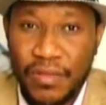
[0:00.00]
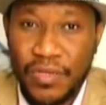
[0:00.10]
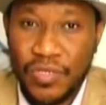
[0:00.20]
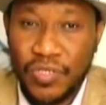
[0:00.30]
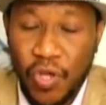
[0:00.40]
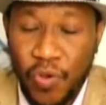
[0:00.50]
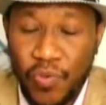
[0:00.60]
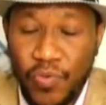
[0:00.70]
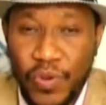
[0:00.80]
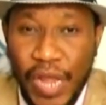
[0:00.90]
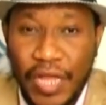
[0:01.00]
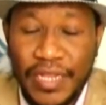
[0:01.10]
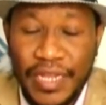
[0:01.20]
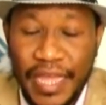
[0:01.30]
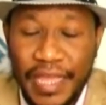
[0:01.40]
So without
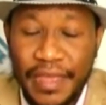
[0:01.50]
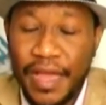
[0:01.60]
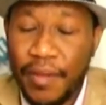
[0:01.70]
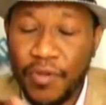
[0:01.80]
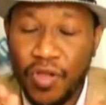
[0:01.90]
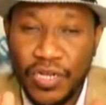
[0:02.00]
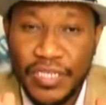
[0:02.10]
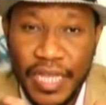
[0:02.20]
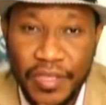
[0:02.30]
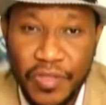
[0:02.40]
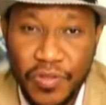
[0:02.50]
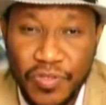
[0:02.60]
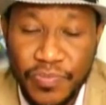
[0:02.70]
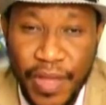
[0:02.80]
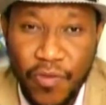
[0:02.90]
delay, I'm going to take you to
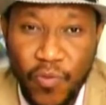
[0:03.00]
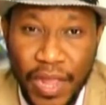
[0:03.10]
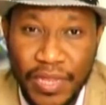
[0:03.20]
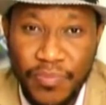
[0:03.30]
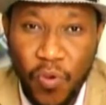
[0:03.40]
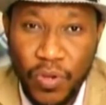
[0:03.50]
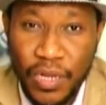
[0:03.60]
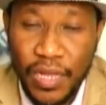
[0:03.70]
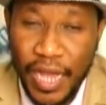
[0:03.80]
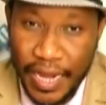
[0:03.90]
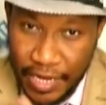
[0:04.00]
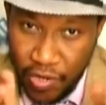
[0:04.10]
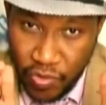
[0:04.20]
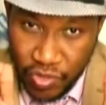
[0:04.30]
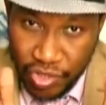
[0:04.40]
my whiteboard and
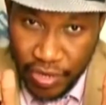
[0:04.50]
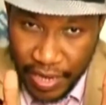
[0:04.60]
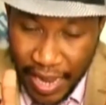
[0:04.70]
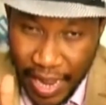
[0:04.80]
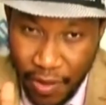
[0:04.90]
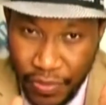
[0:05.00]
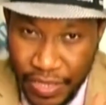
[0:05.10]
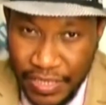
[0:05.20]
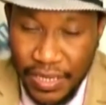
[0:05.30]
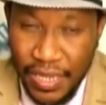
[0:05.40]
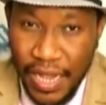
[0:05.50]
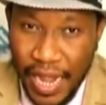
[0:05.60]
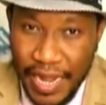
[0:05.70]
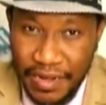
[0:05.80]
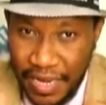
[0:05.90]
illustrate how this
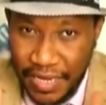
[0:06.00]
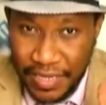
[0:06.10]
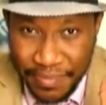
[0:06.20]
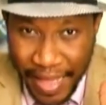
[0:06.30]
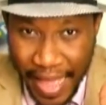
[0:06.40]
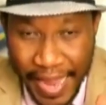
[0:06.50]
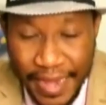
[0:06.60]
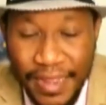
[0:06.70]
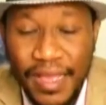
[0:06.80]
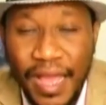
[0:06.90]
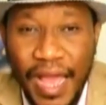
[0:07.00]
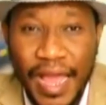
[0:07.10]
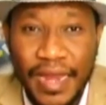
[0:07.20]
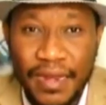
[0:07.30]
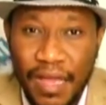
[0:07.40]
aggregate demand
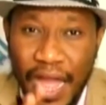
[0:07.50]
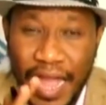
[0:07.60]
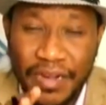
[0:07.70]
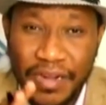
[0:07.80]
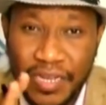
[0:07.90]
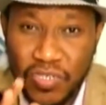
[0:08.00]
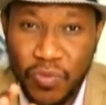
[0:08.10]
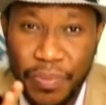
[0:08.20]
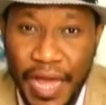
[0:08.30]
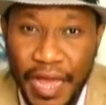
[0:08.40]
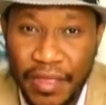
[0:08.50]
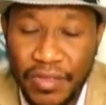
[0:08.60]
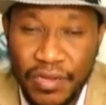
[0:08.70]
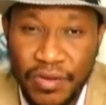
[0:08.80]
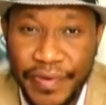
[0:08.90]
and aggregate supply
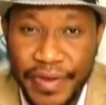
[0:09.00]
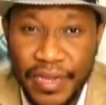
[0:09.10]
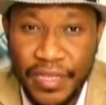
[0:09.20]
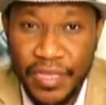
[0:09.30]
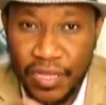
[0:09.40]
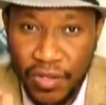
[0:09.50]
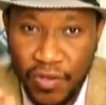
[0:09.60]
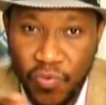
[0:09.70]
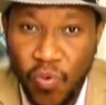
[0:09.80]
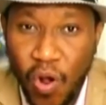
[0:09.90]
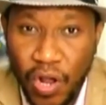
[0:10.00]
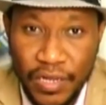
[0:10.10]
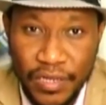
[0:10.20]
really work.